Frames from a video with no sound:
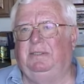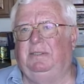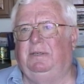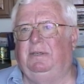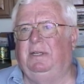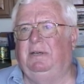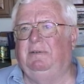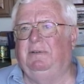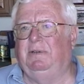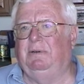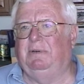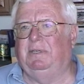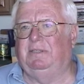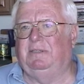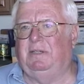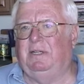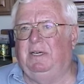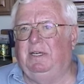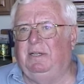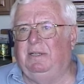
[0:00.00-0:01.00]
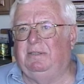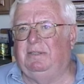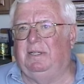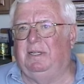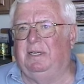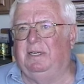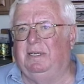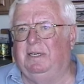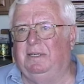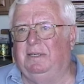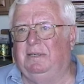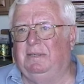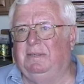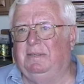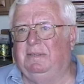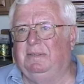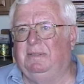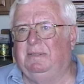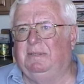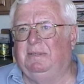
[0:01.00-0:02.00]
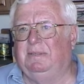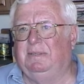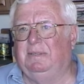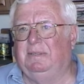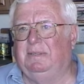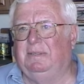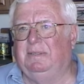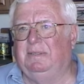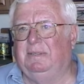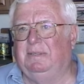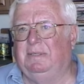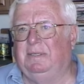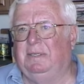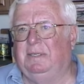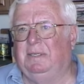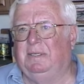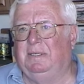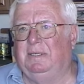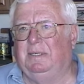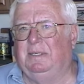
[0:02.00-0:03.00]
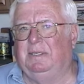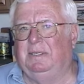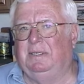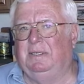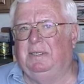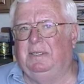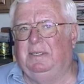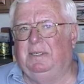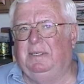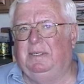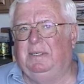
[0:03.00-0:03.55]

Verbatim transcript: Kids don't even know what a sleigh looks like, you know? Mm -hmm. And, uh,